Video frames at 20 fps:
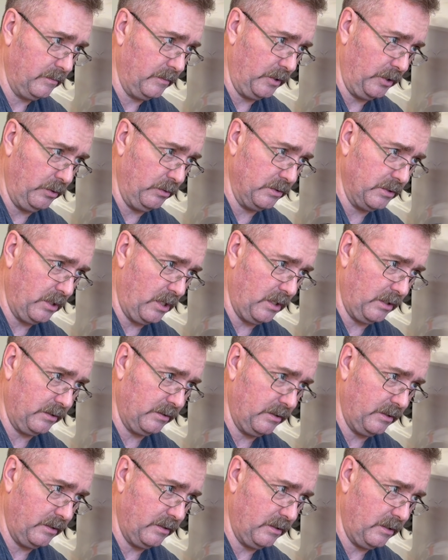use on
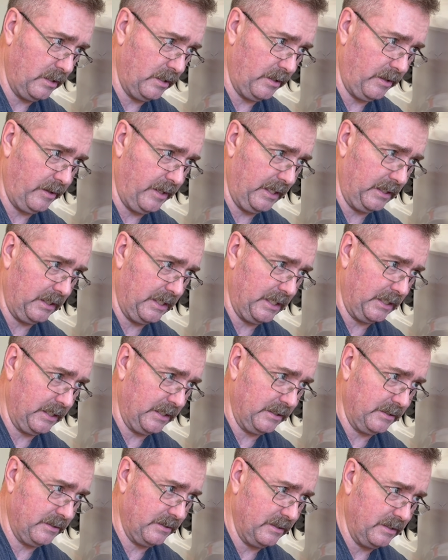a thing like
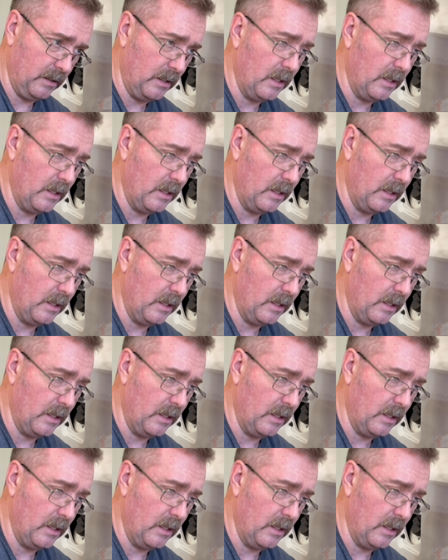this.